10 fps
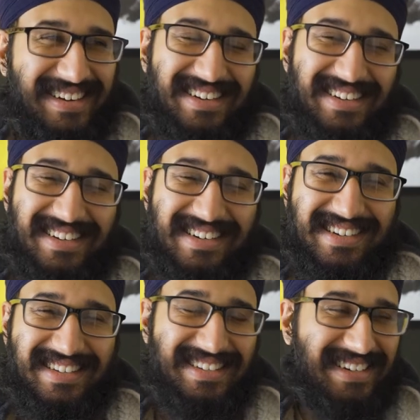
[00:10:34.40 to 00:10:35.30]

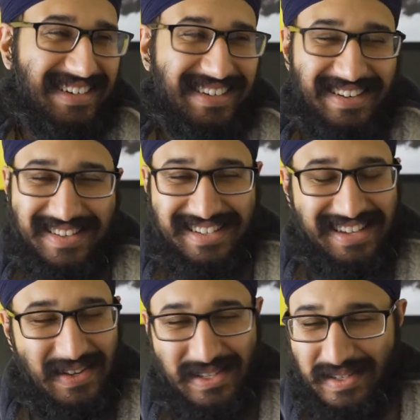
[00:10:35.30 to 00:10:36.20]
Oh god, uh,
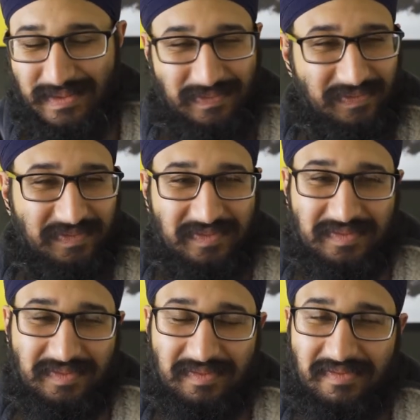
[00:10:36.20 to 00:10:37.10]
that was
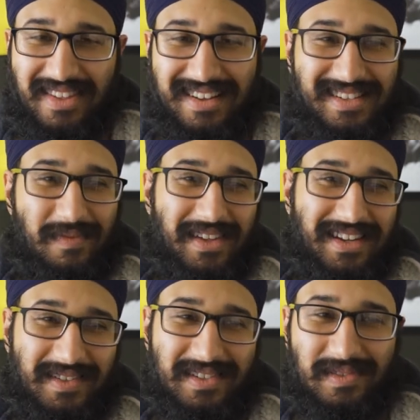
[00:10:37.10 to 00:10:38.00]
something
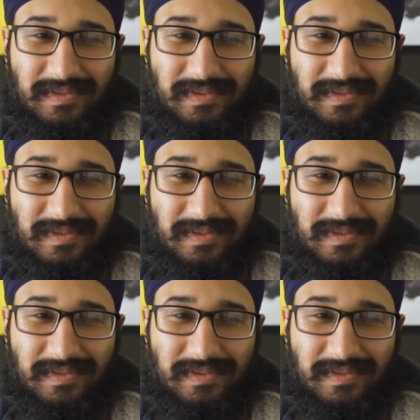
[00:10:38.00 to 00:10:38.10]
else.